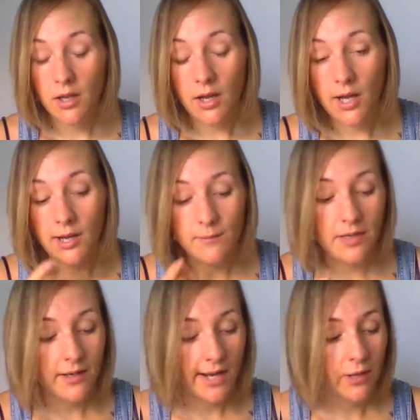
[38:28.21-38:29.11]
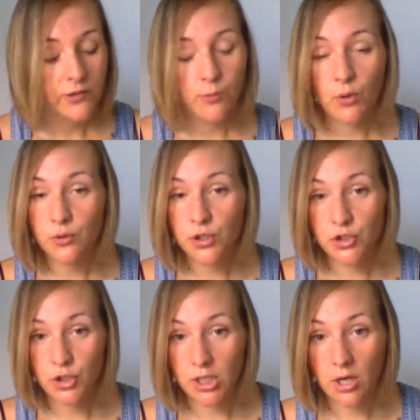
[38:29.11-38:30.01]
Um, and I also pulled the
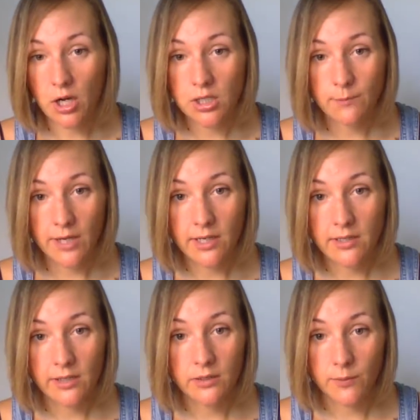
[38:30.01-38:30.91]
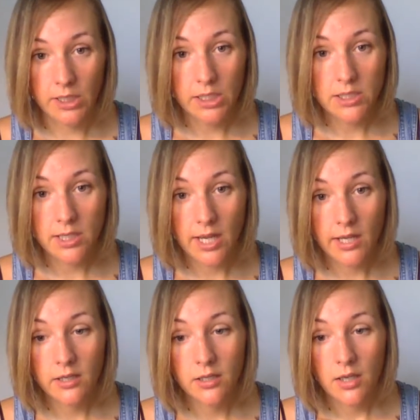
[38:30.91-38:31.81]
journey card in my daily reading
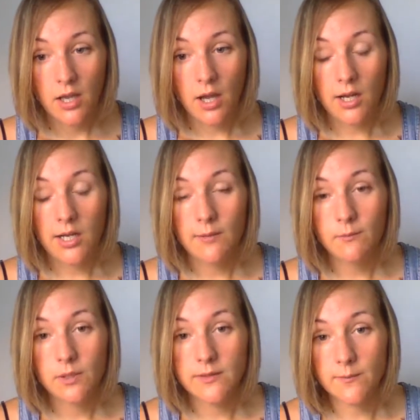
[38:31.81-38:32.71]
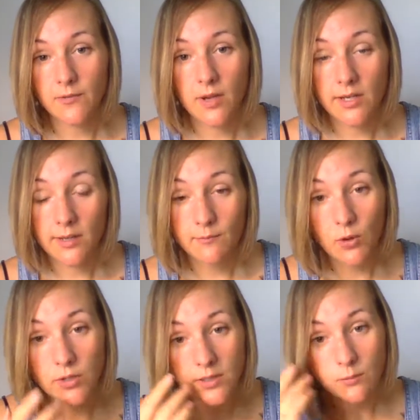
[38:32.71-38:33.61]
today, um, because I'm and I'm
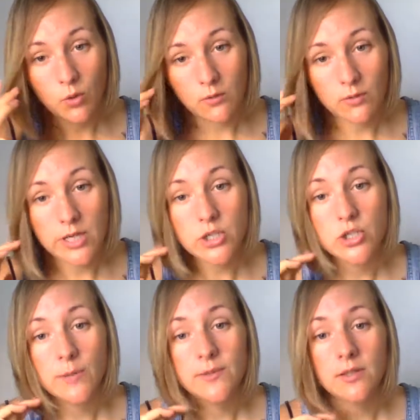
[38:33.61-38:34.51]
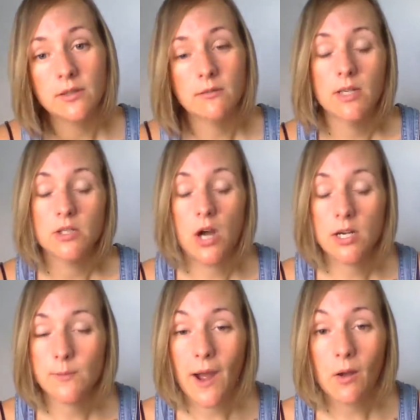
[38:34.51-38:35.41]
focusing more on relationships, and it
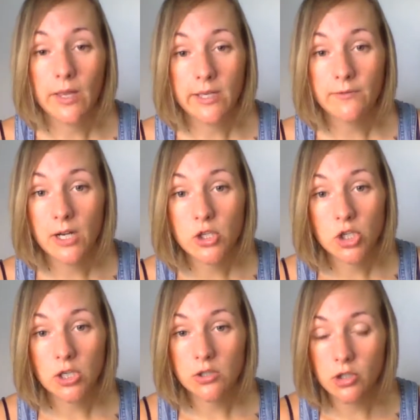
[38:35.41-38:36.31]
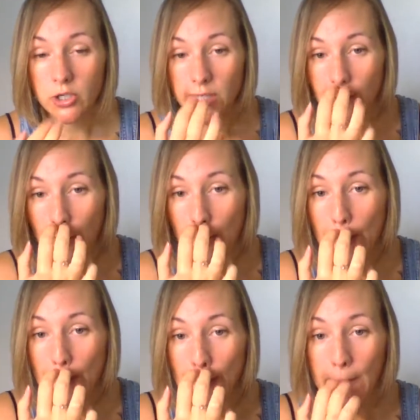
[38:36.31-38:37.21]
talked about, like, adventure, journey,
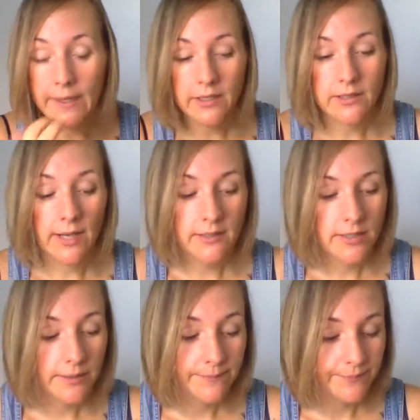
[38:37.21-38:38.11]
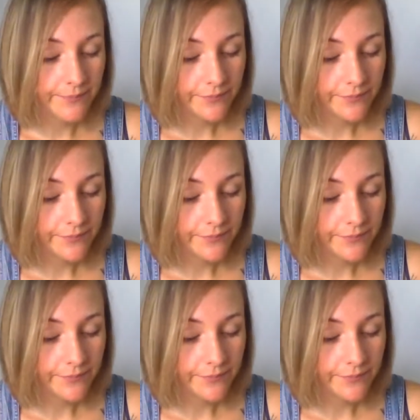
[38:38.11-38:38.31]
like, connecting.